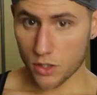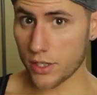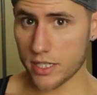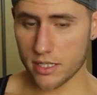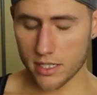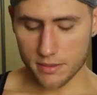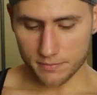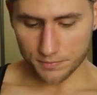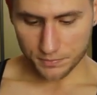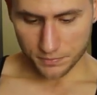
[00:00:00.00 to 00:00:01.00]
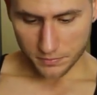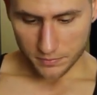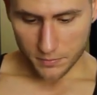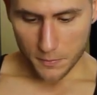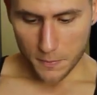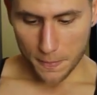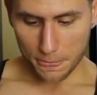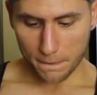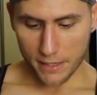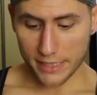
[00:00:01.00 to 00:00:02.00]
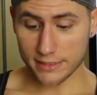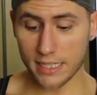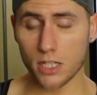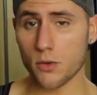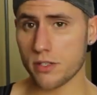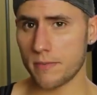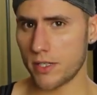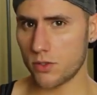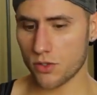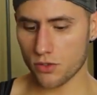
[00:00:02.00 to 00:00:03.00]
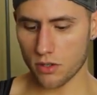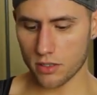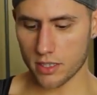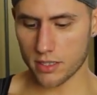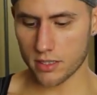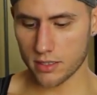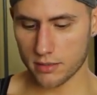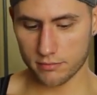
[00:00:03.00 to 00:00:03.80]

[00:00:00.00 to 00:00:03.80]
creatine, it's not going to make you stronger,